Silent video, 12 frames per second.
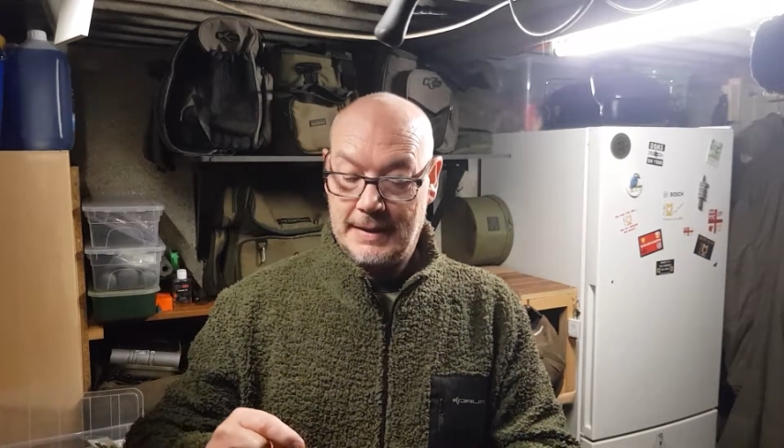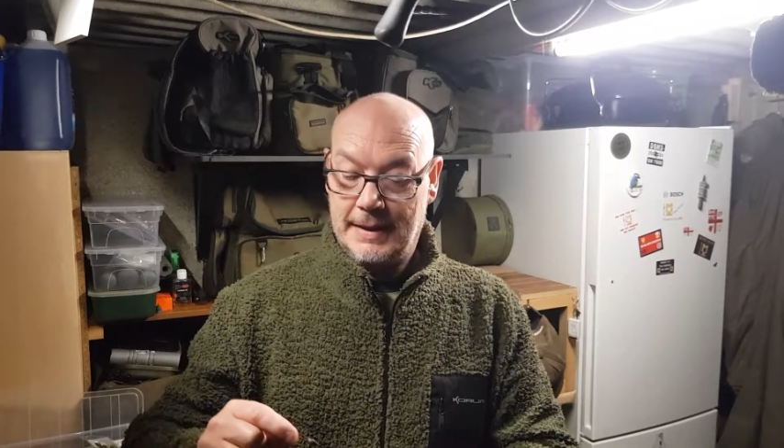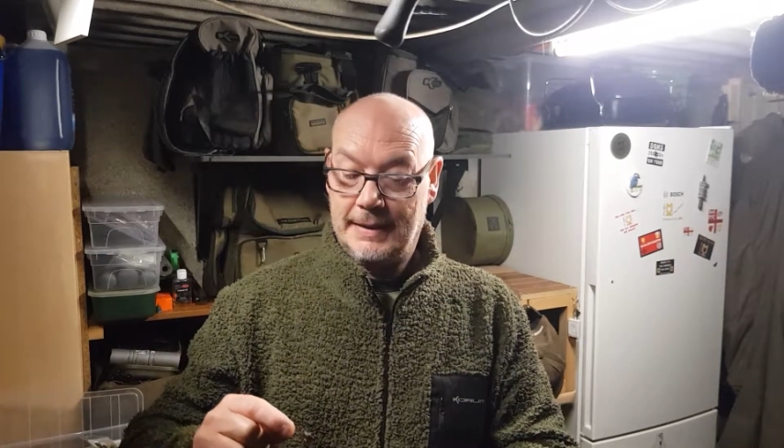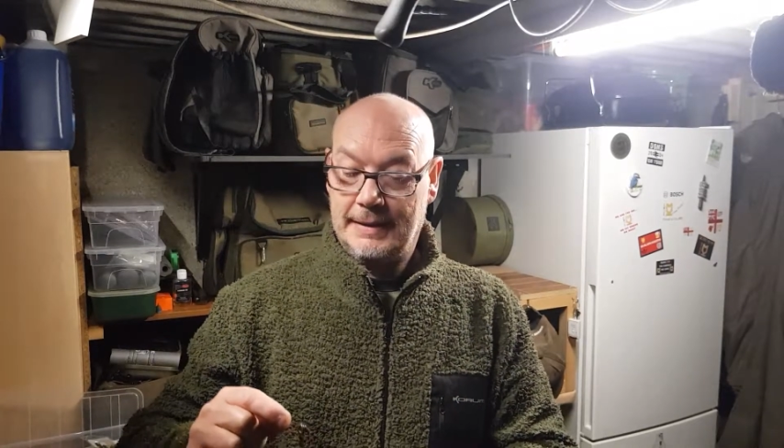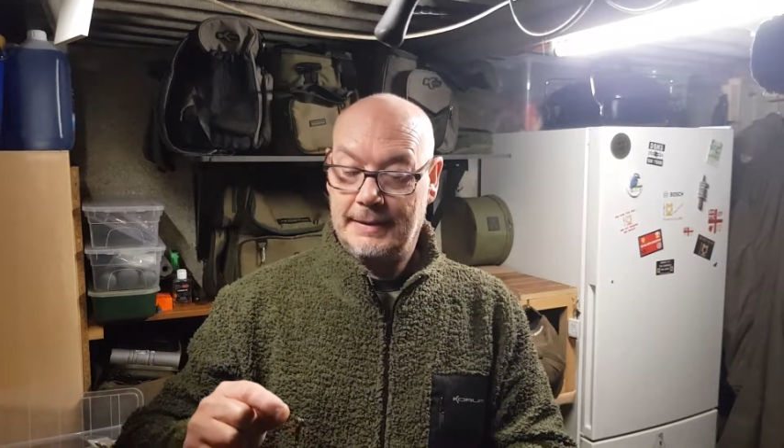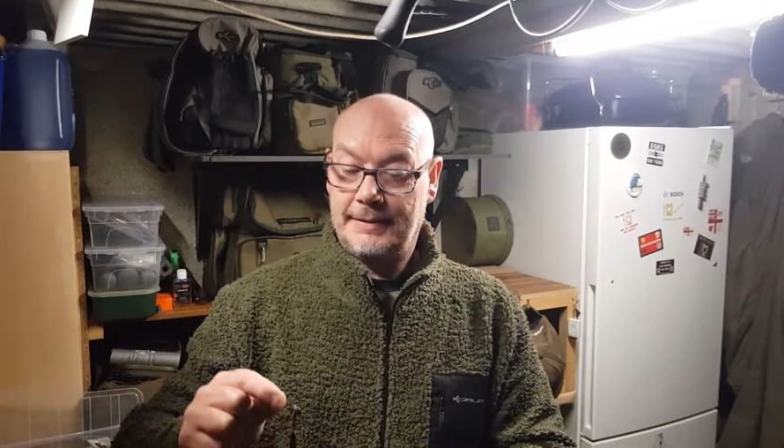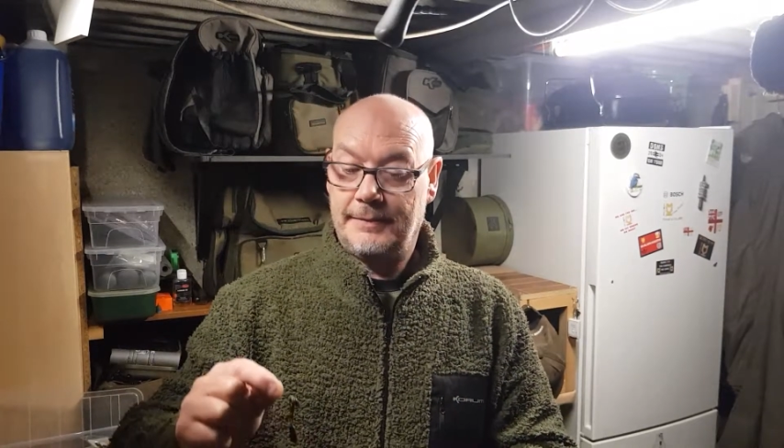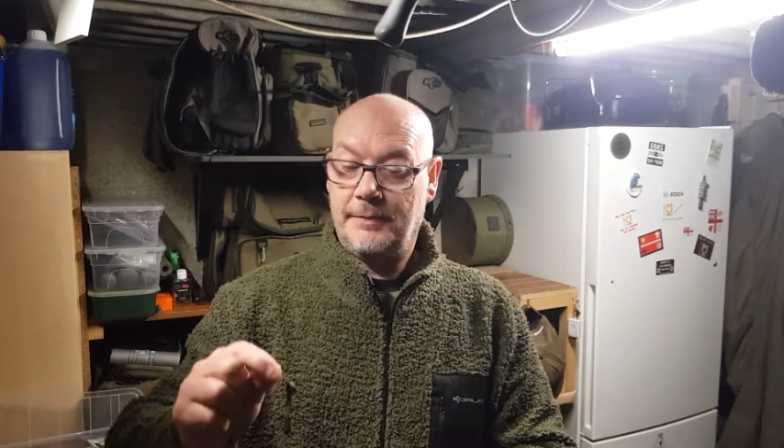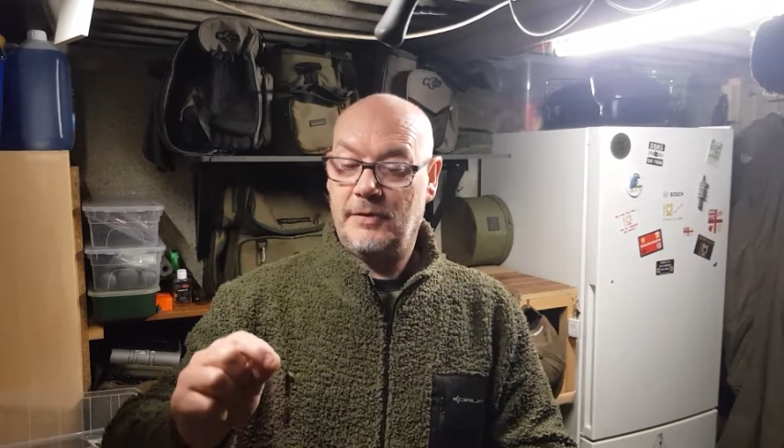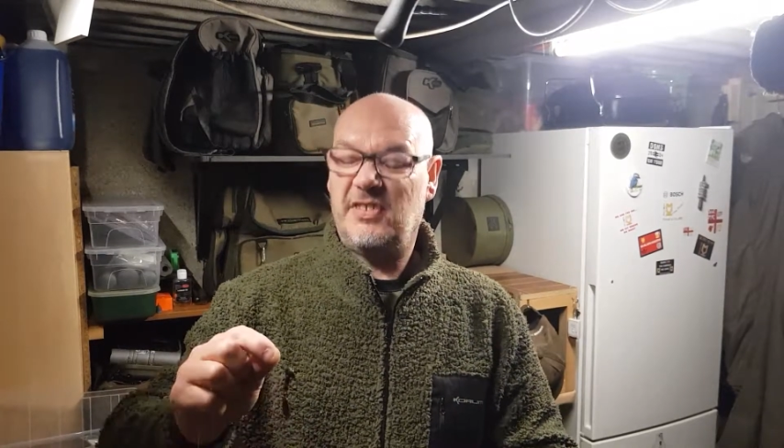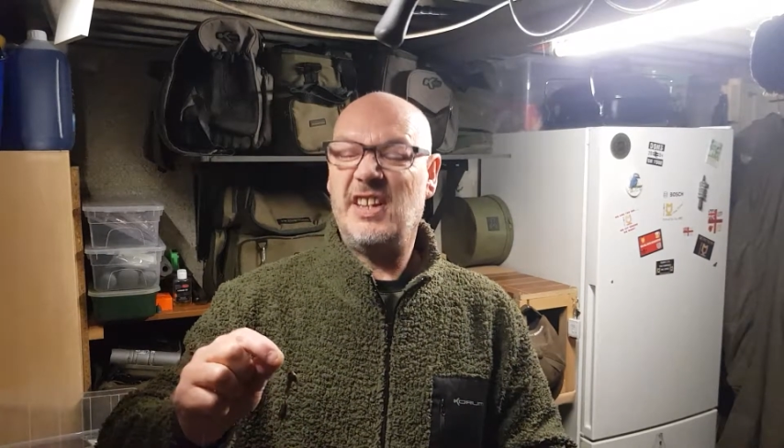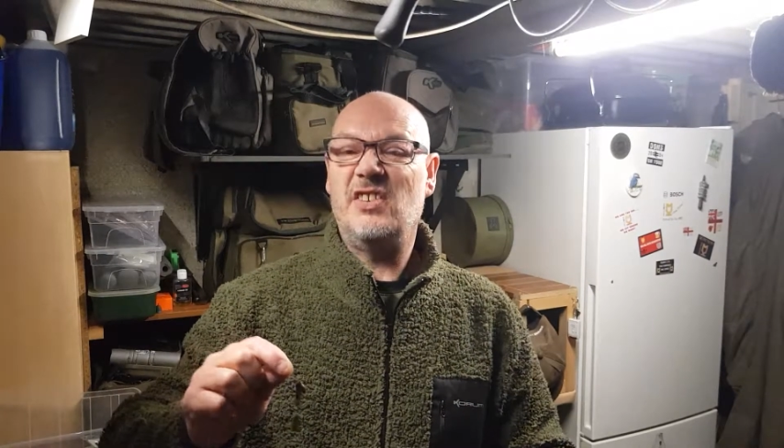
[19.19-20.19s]
and
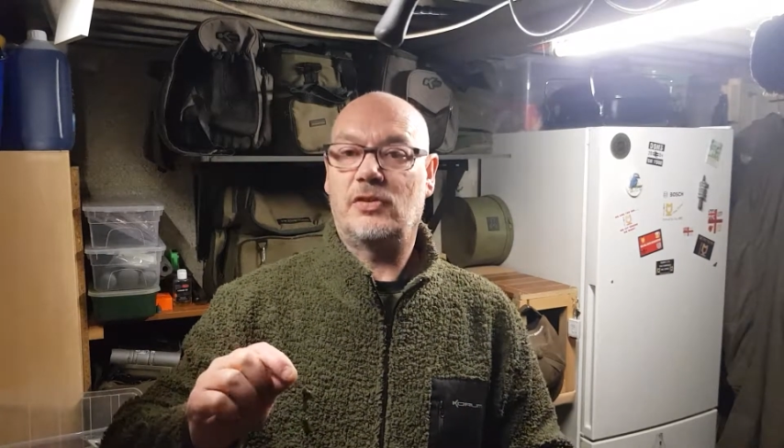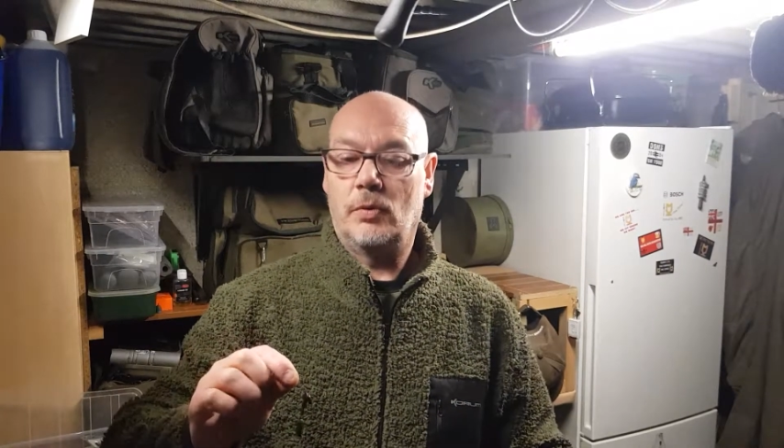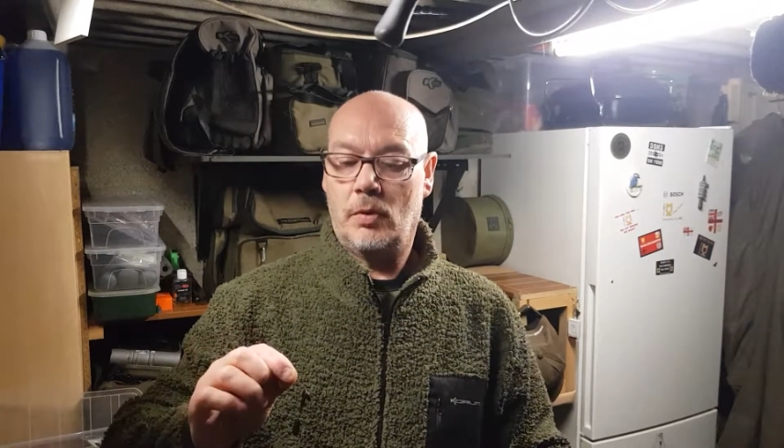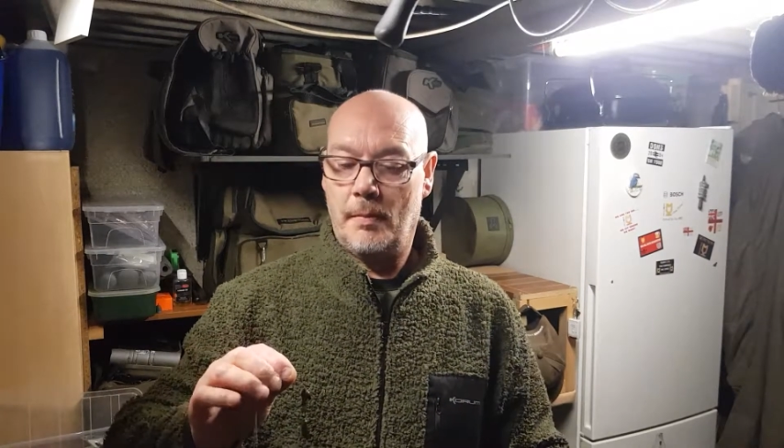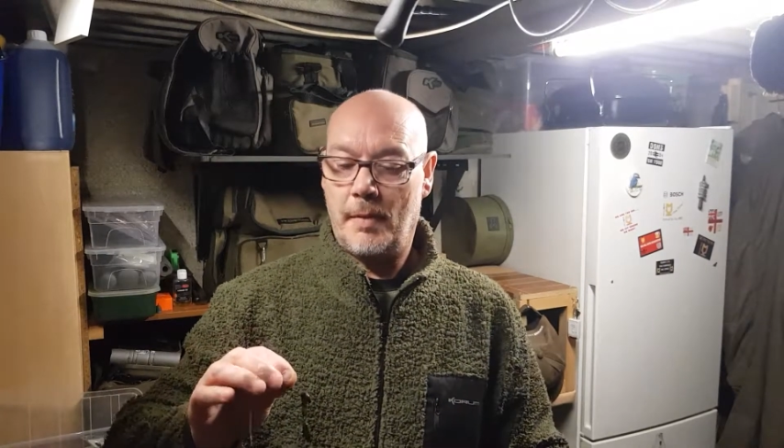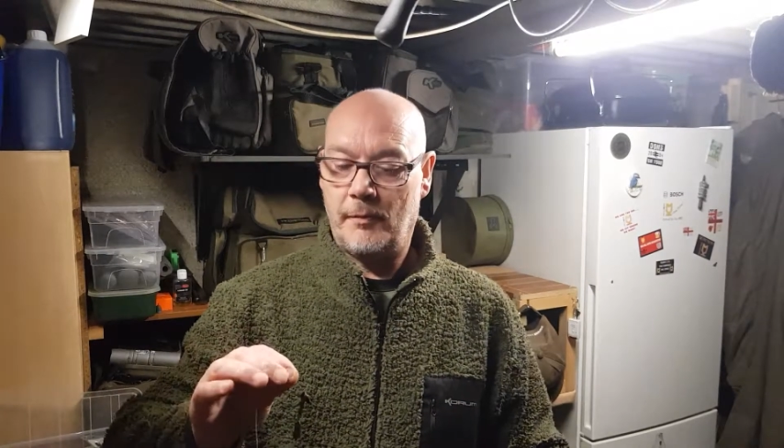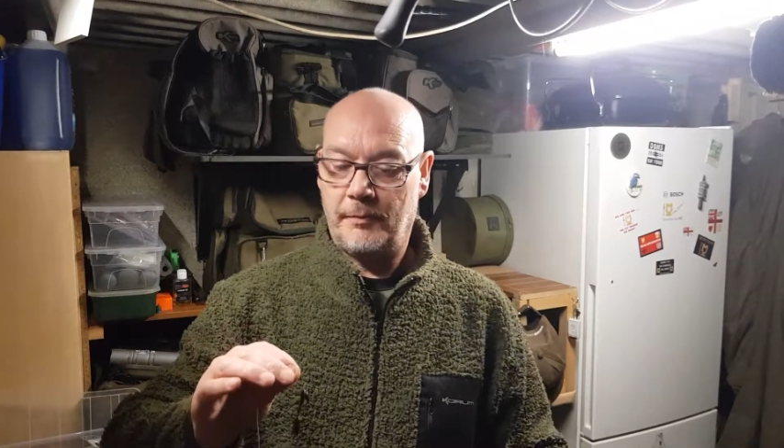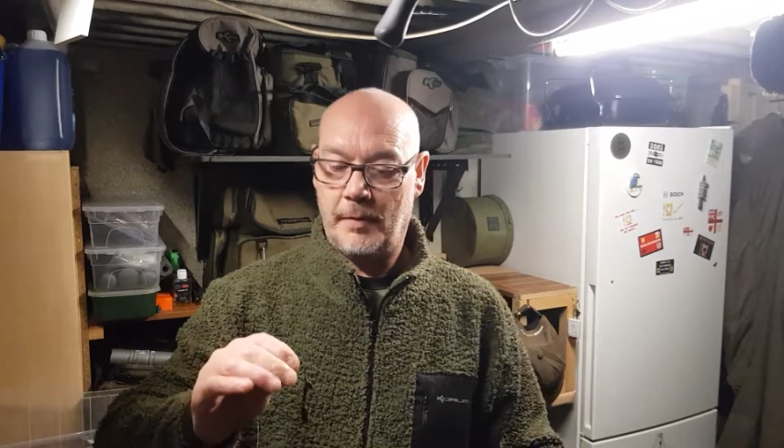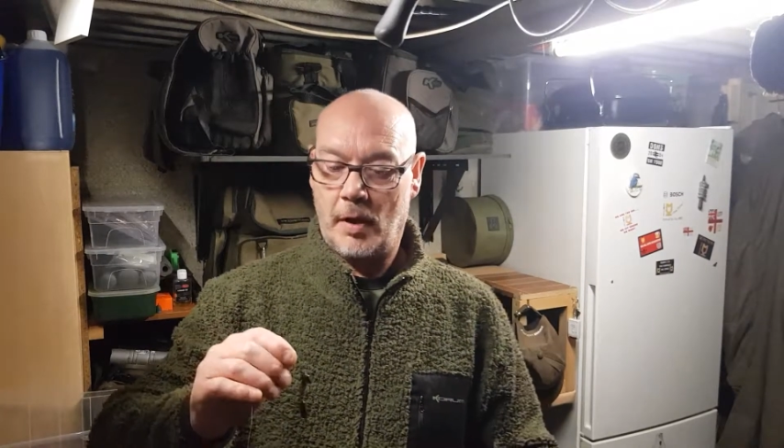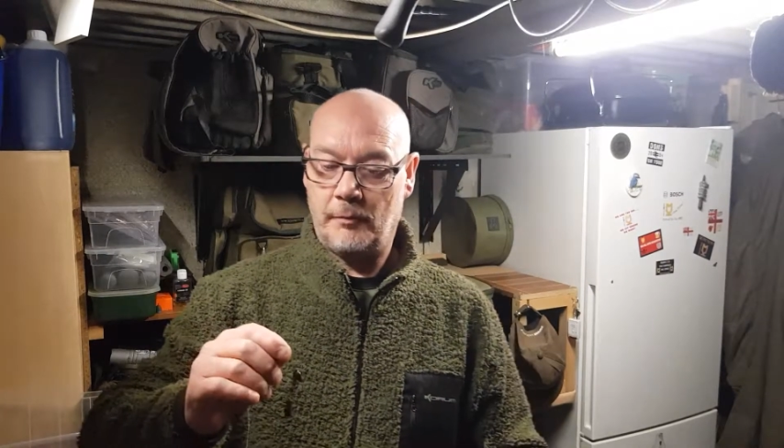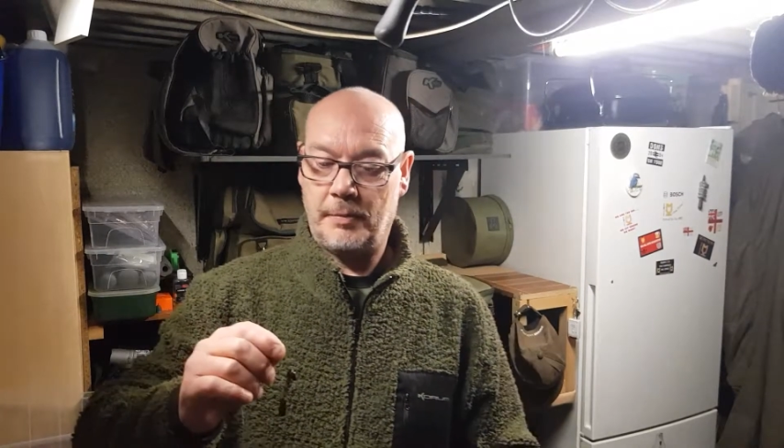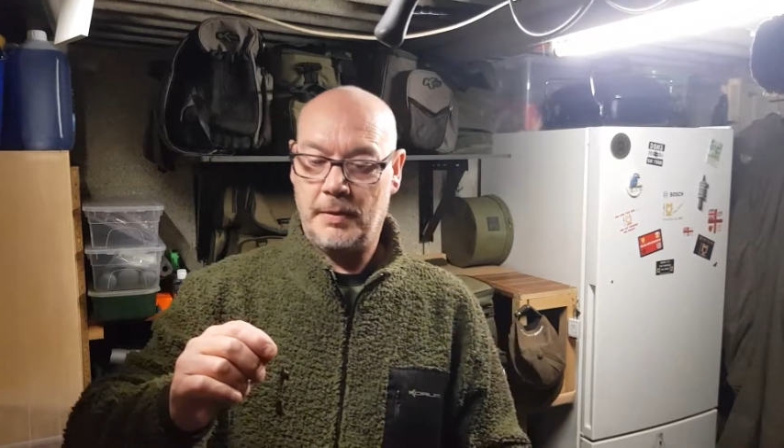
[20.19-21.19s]
since autumn
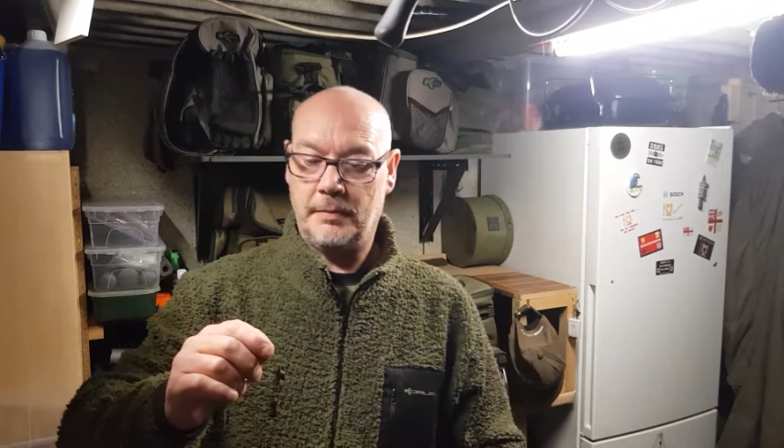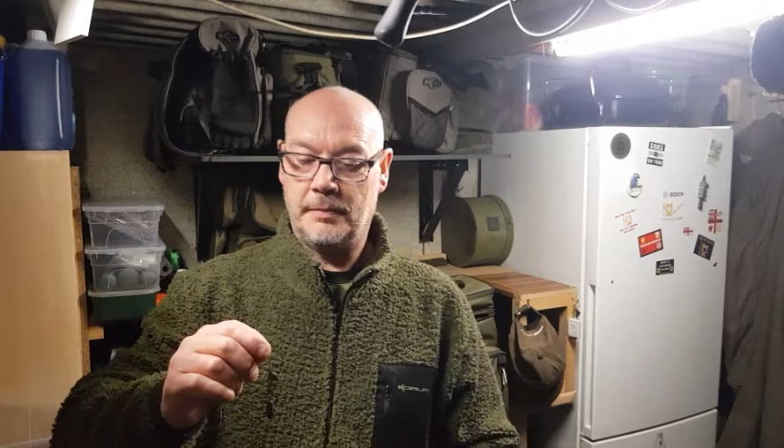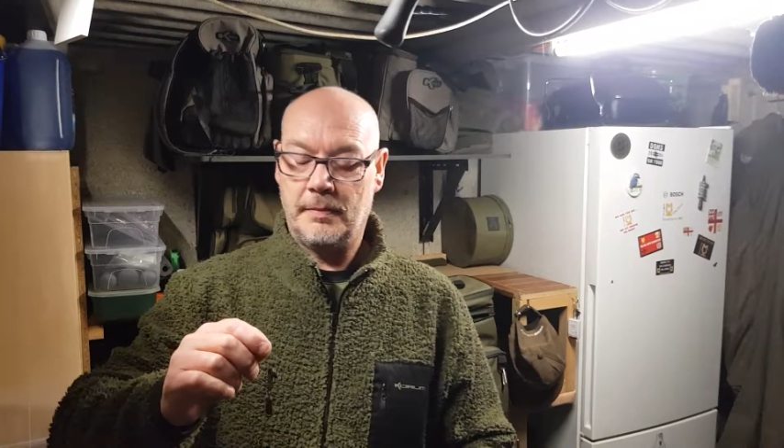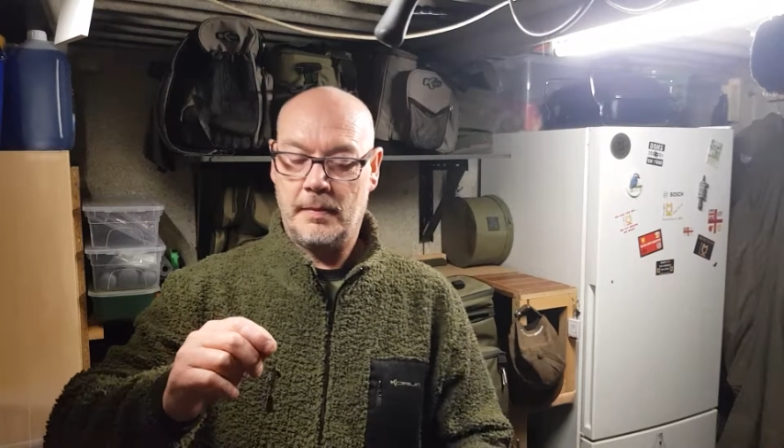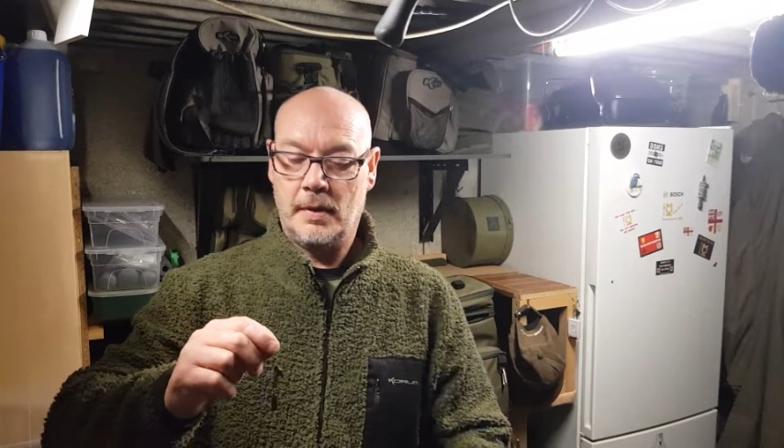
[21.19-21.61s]
I've been